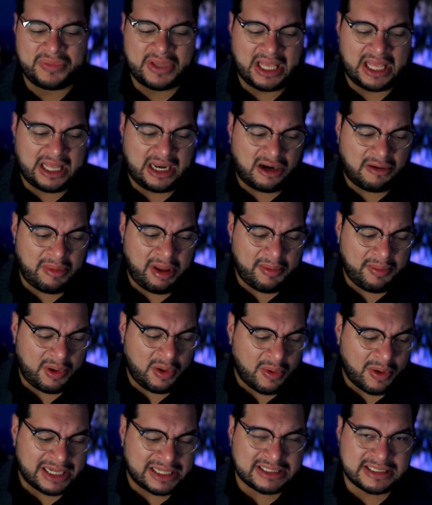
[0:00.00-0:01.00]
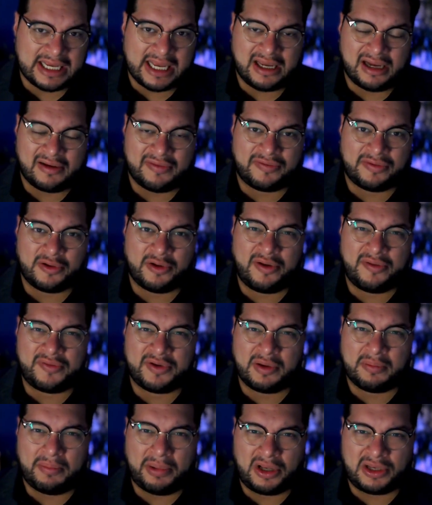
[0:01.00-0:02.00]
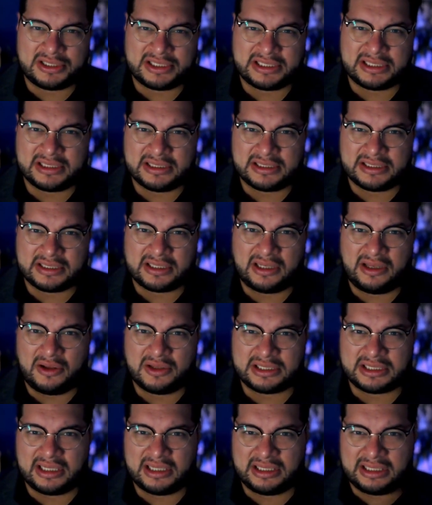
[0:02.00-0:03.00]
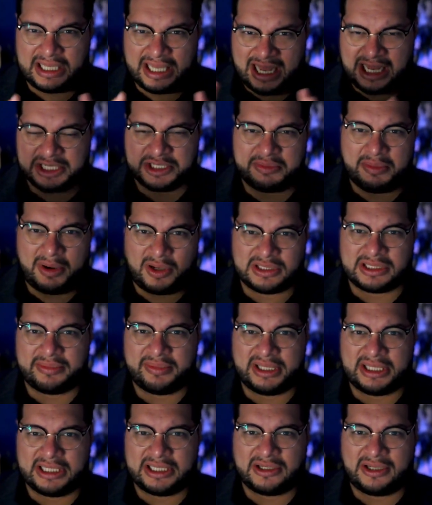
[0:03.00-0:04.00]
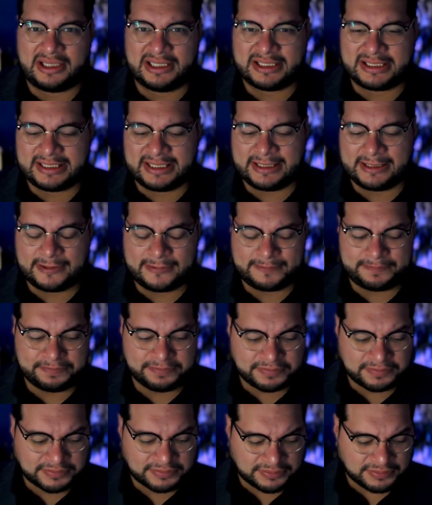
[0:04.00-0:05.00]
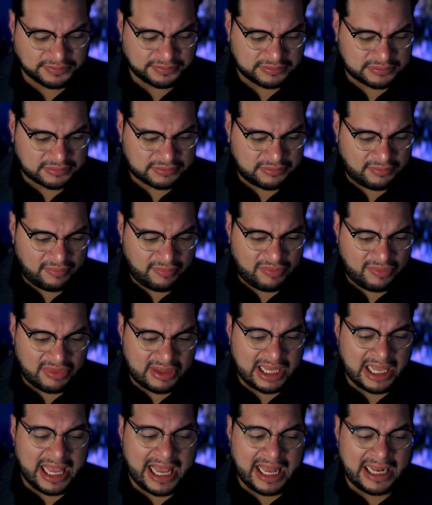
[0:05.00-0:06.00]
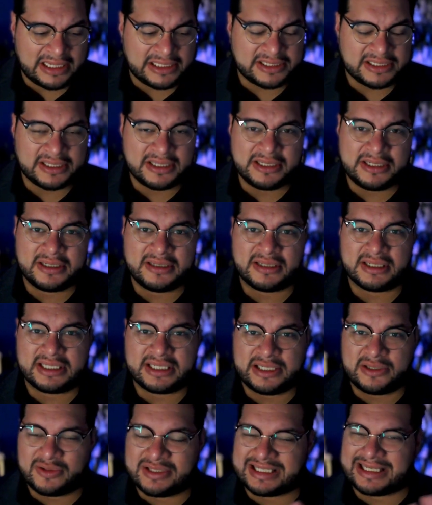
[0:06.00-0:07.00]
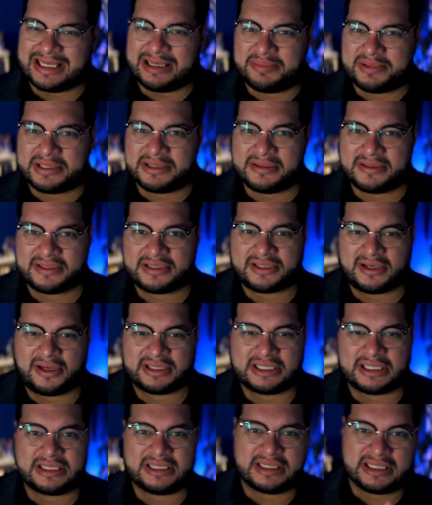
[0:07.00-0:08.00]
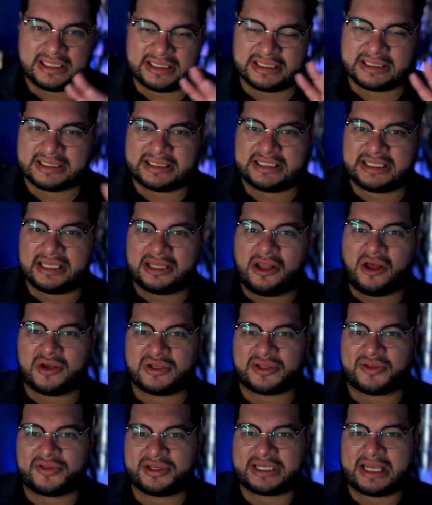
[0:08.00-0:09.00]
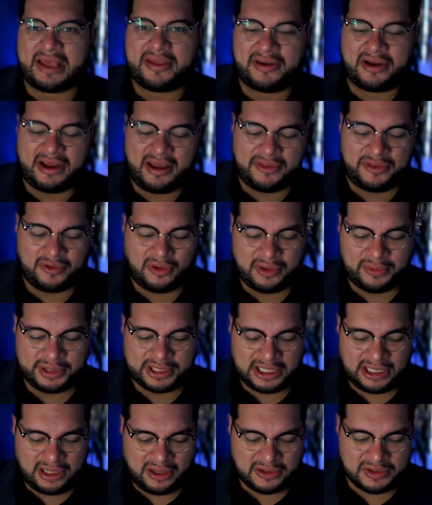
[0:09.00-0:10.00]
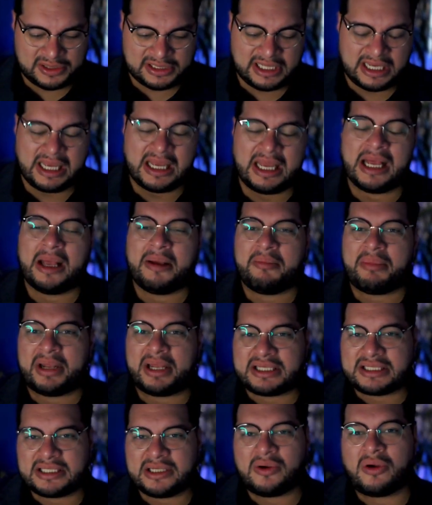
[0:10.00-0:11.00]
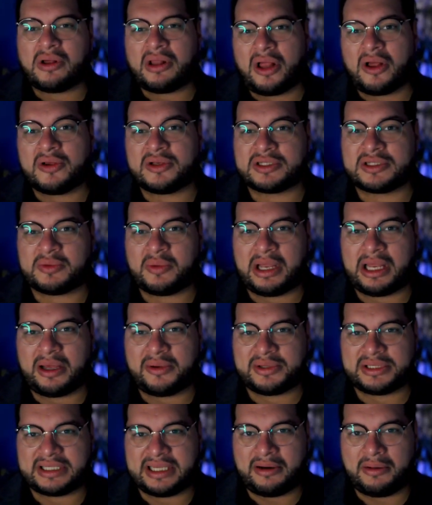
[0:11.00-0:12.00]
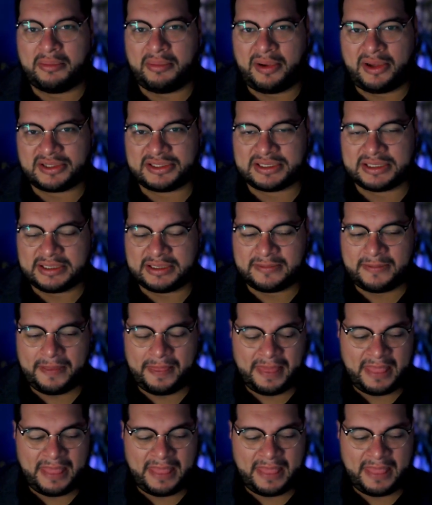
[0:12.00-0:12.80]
And I remember one day I flew over to Boston to close a large multi million dollar deal. And the deal slipped, so it didn't close on the day that I thought it would close, but it still closed while I was there in Boston.